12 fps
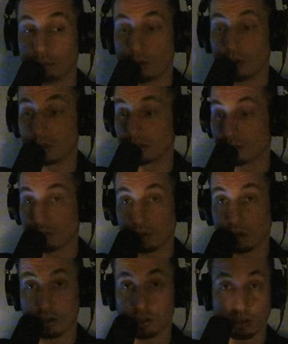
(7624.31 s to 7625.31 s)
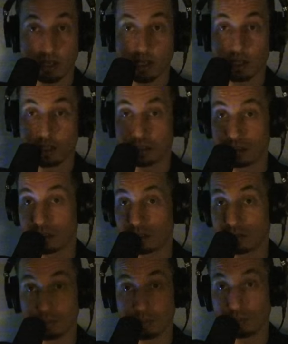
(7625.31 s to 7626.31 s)
on this large land, and there's
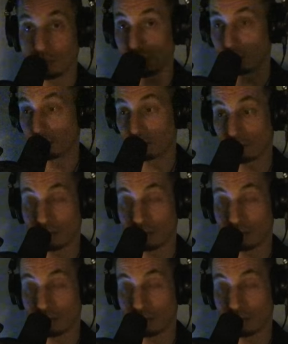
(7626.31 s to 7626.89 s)
people all over,